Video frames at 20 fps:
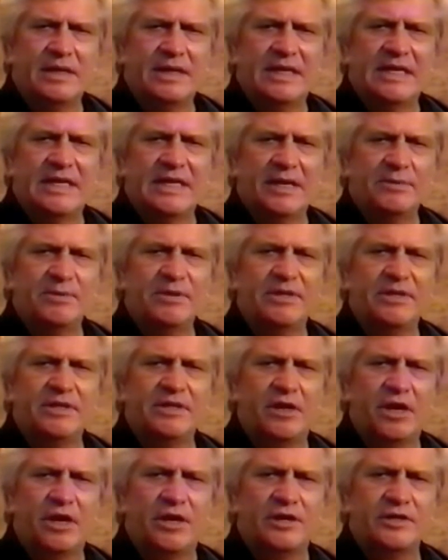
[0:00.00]
limited
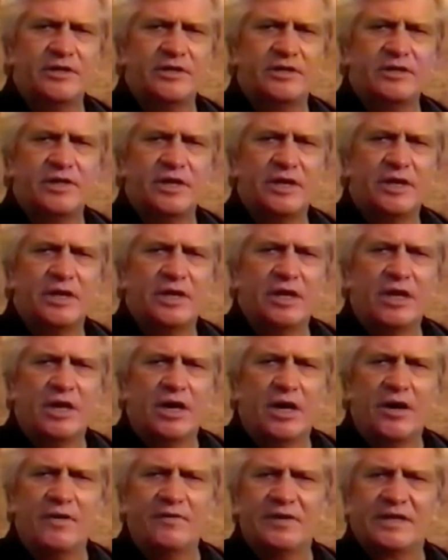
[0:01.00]
knowledge
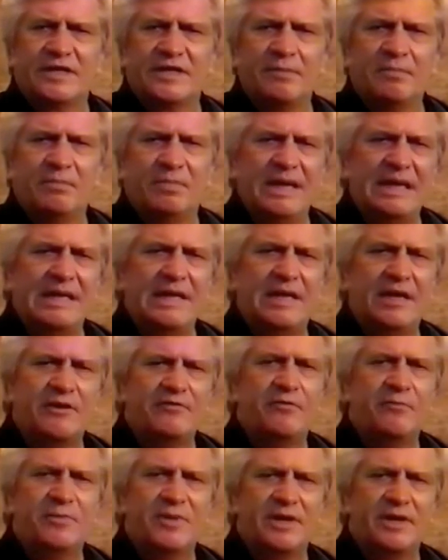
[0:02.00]
of the complete
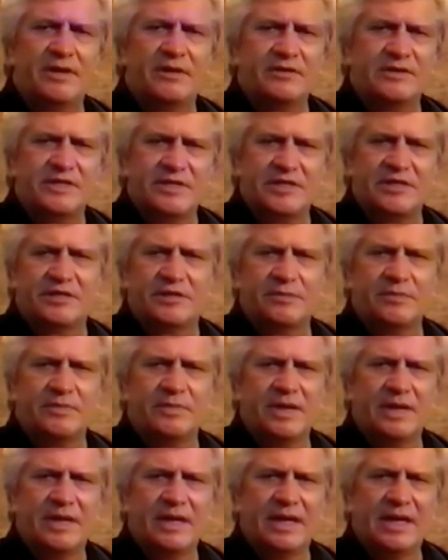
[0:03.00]
alphabetical system
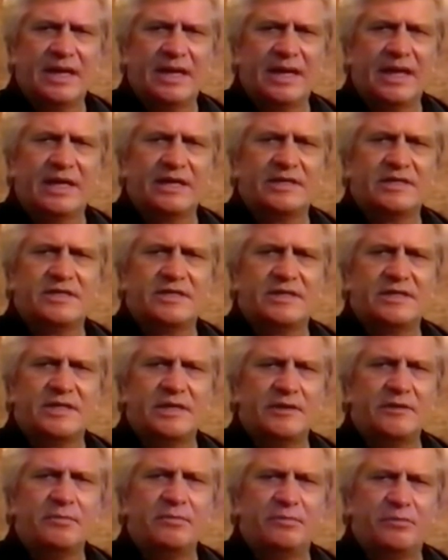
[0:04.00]
can
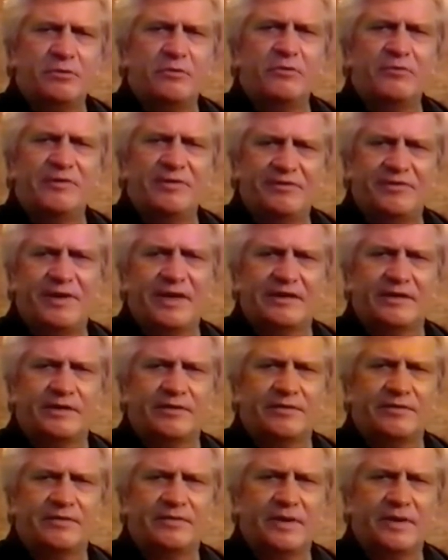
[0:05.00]
still prove effective